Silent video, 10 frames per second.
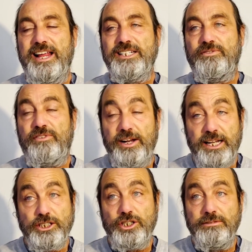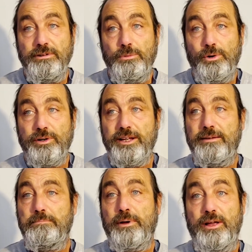financially
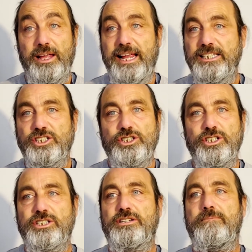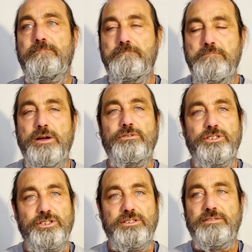rewarding, but it's just
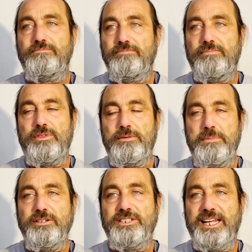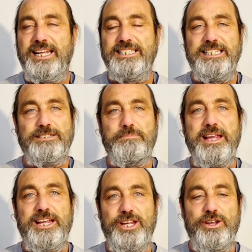the most thing is it's
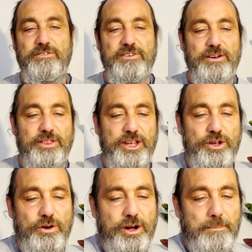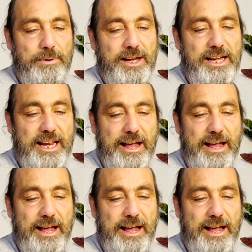making you feel that you're completely at